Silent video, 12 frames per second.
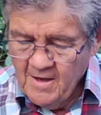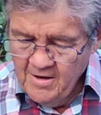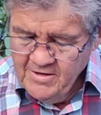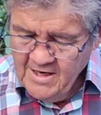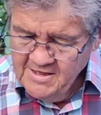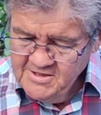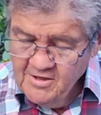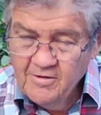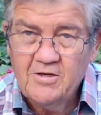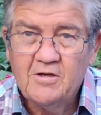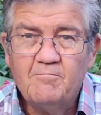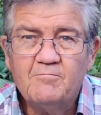Okay,
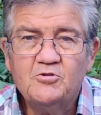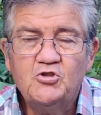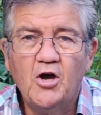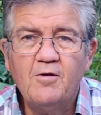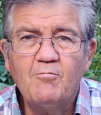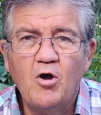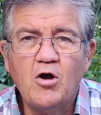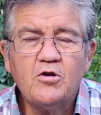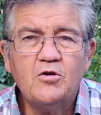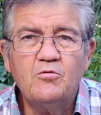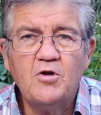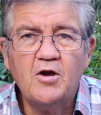so John
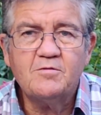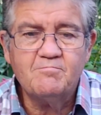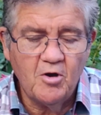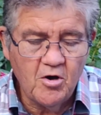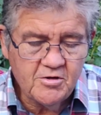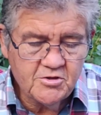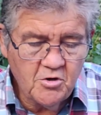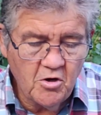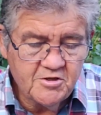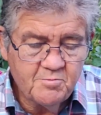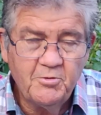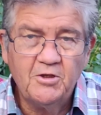Mark, who wrote Mark's
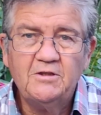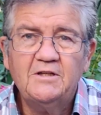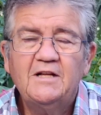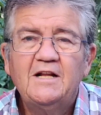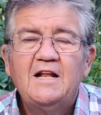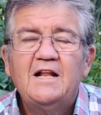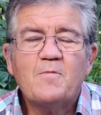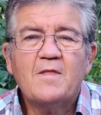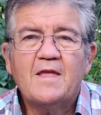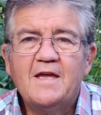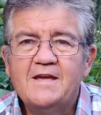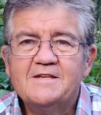gospel,
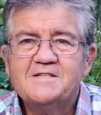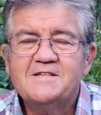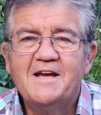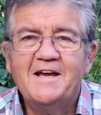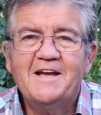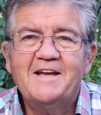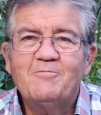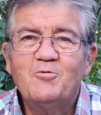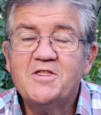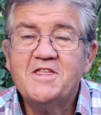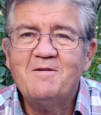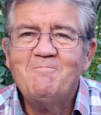is
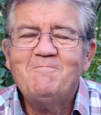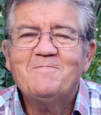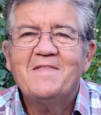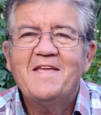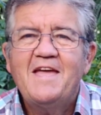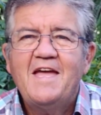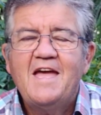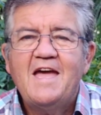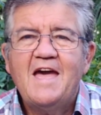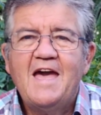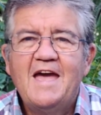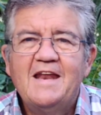with him,
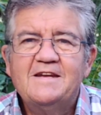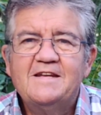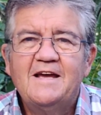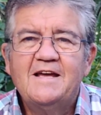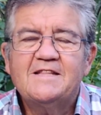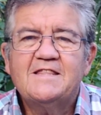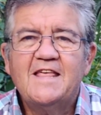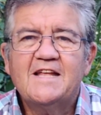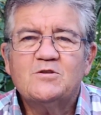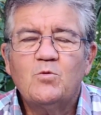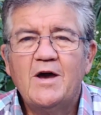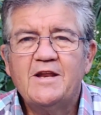and
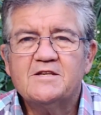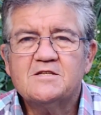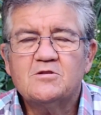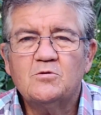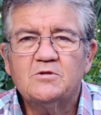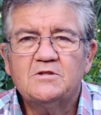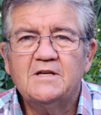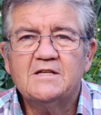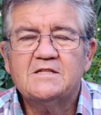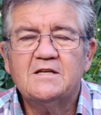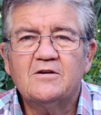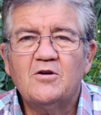that's why it is thought
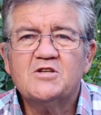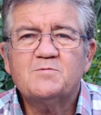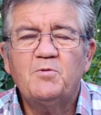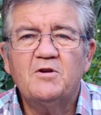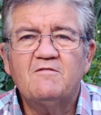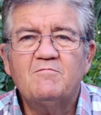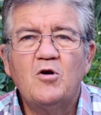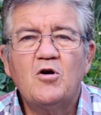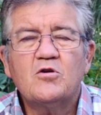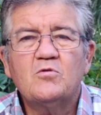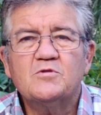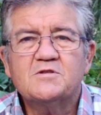that the gospel of
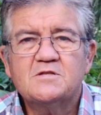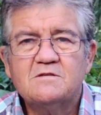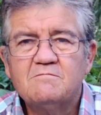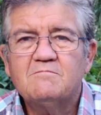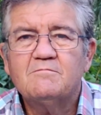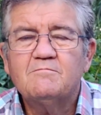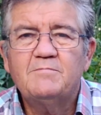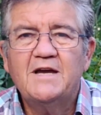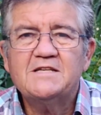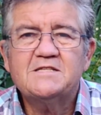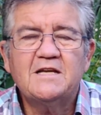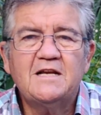Mark was
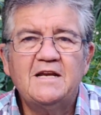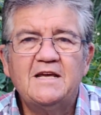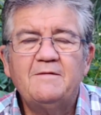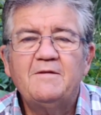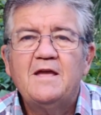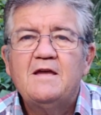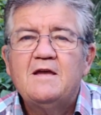basically